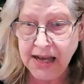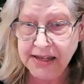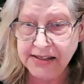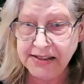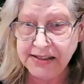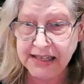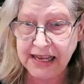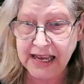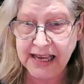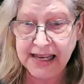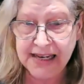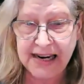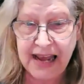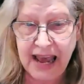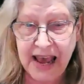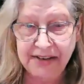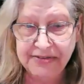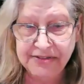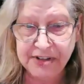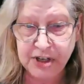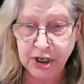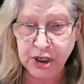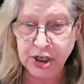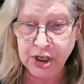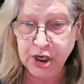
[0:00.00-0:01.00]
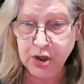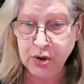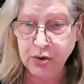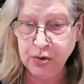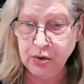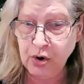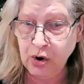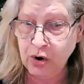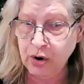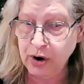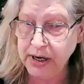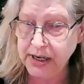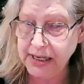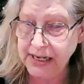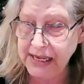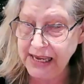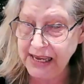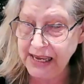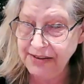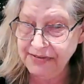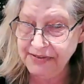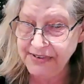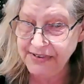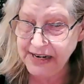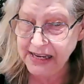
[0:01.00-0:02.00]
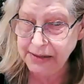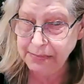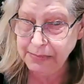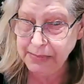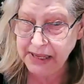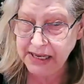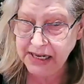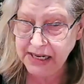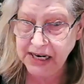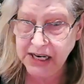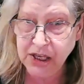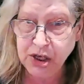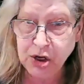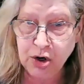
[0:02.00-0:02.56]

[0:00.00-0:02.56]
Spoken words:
say, an afternoon or an evening meeting.